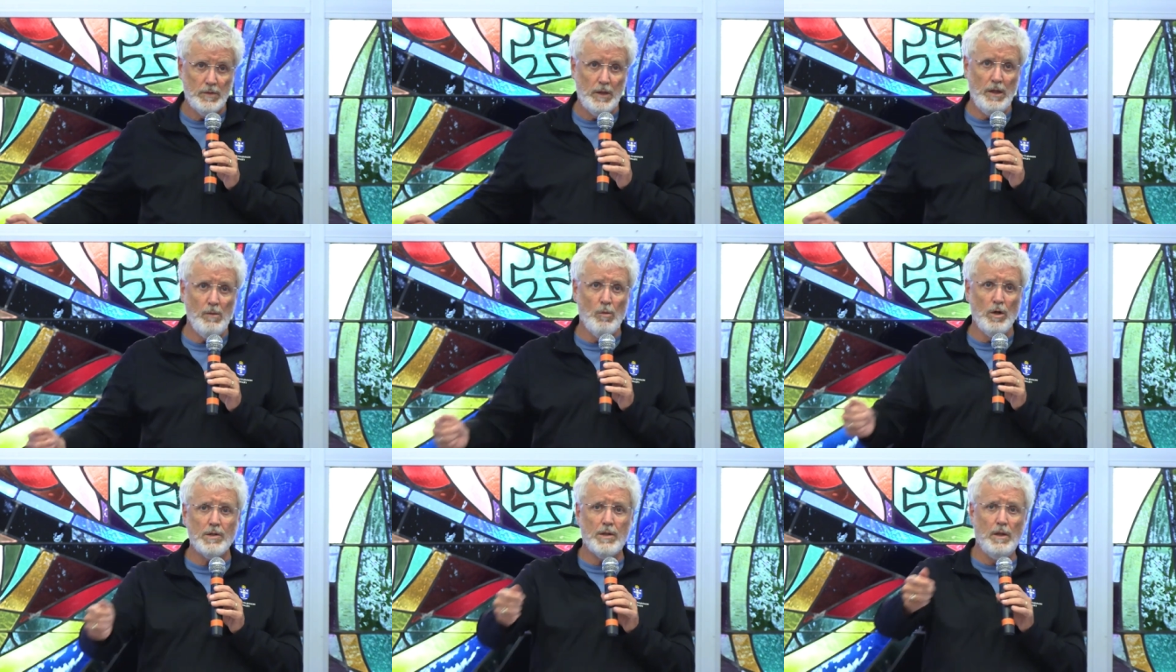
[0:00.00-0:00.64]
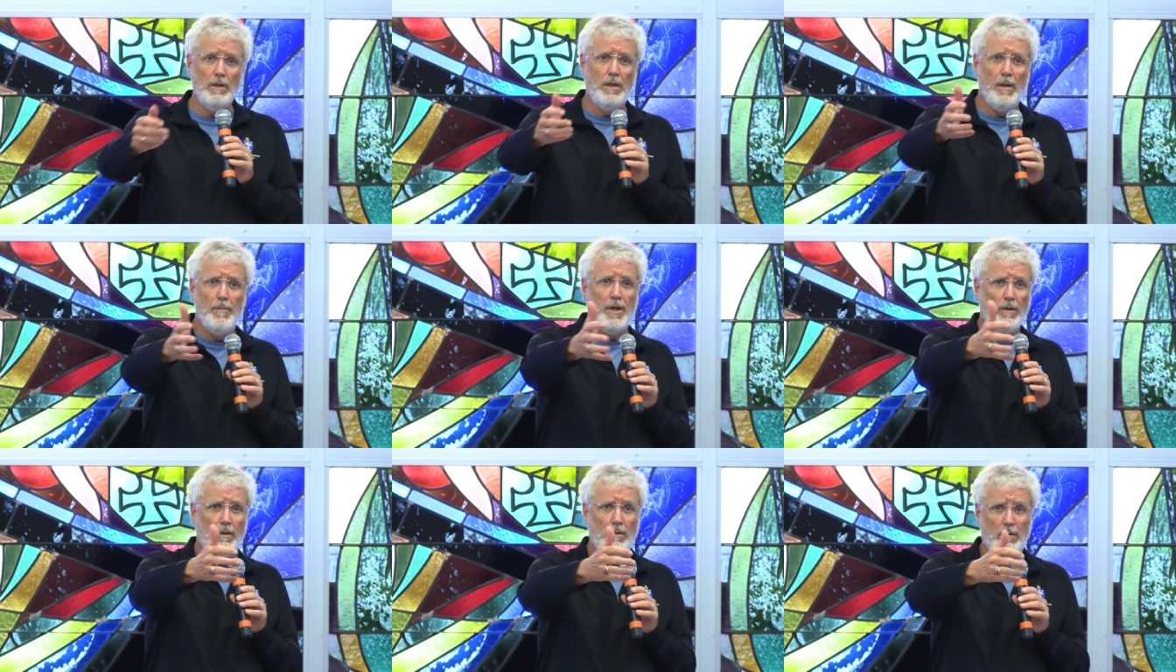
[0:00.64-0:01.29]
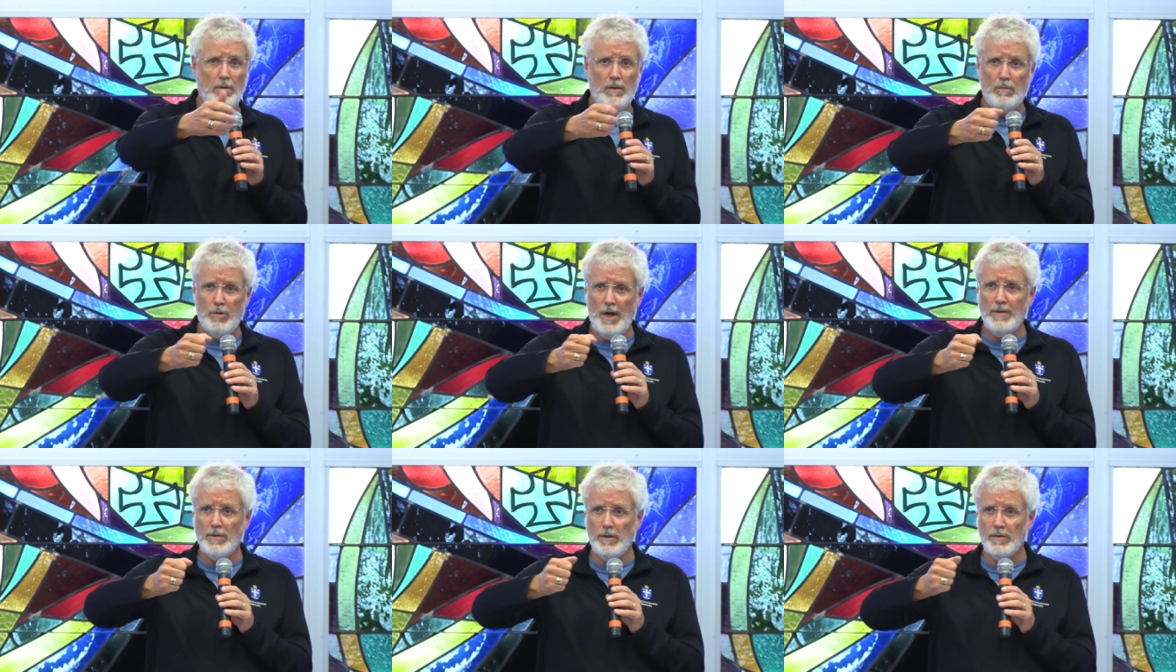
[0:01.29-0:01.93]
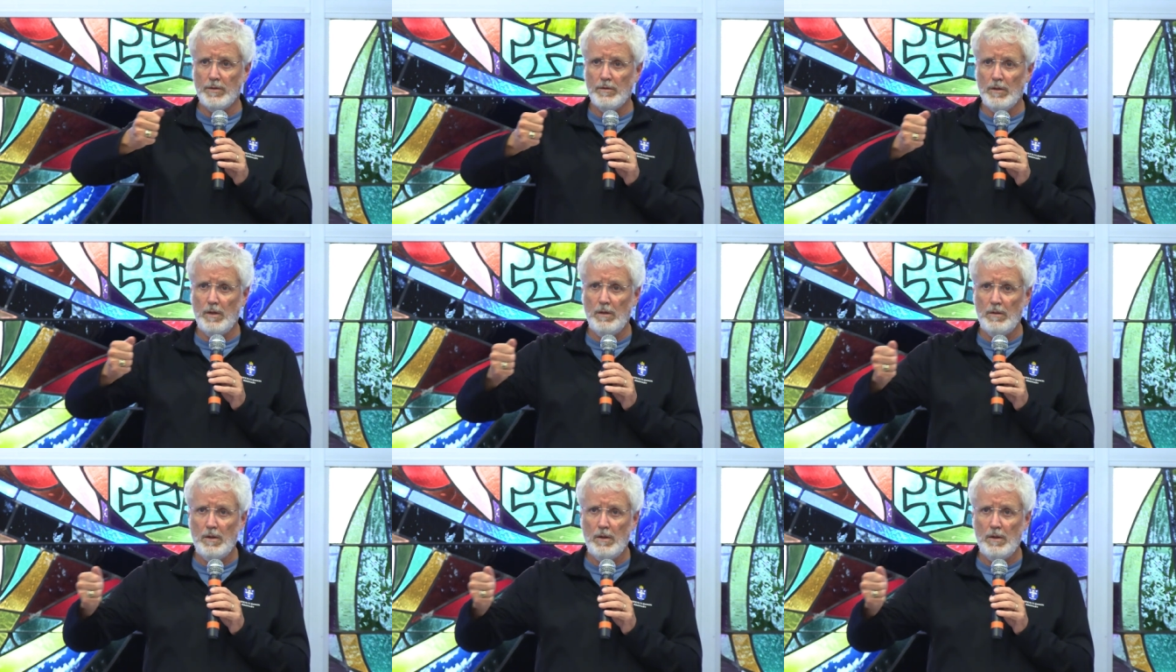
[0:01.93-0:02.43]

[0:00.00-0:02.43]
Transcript: He was the liminal presence.